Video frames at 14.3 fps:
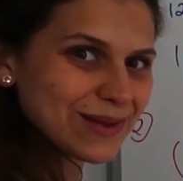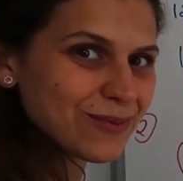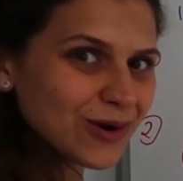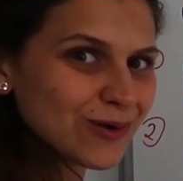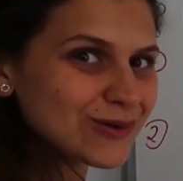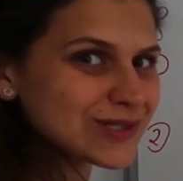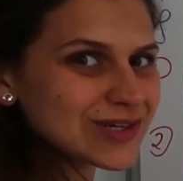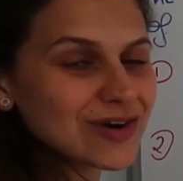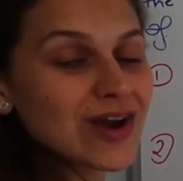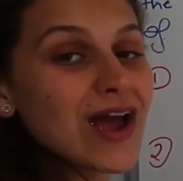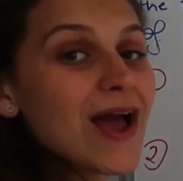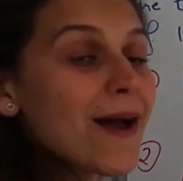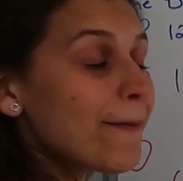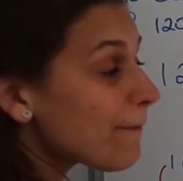step
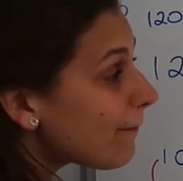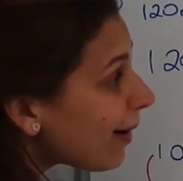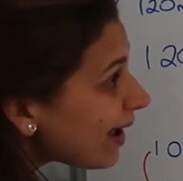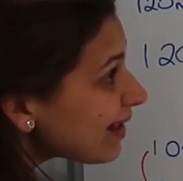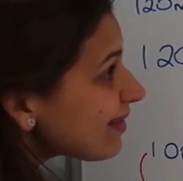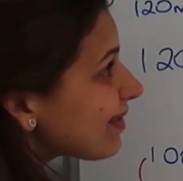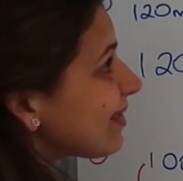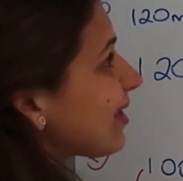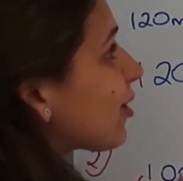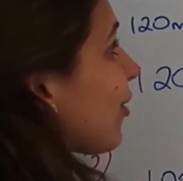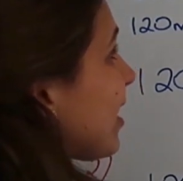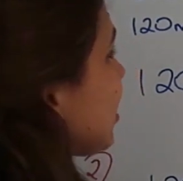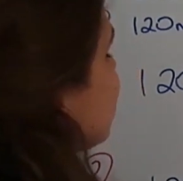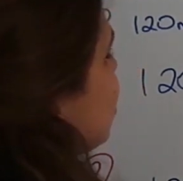closer. But the
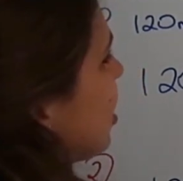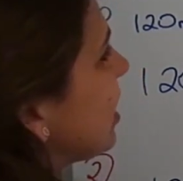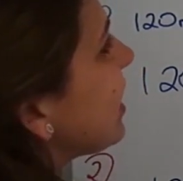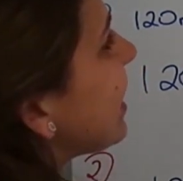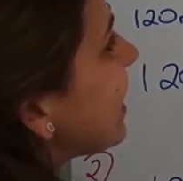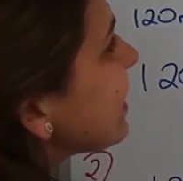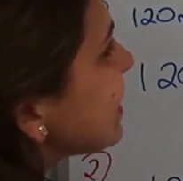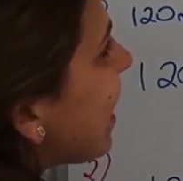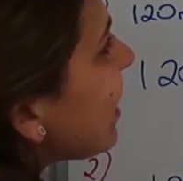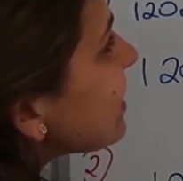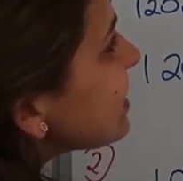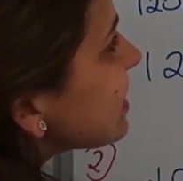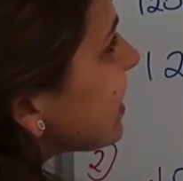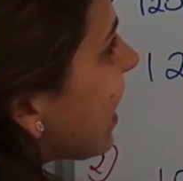question is
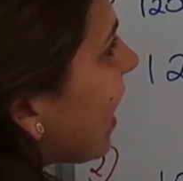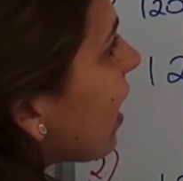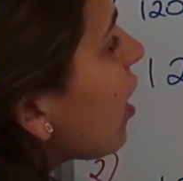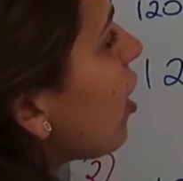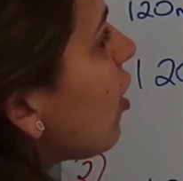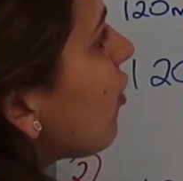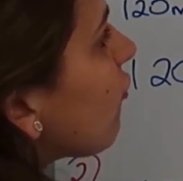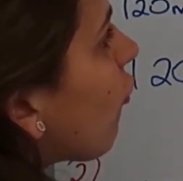asking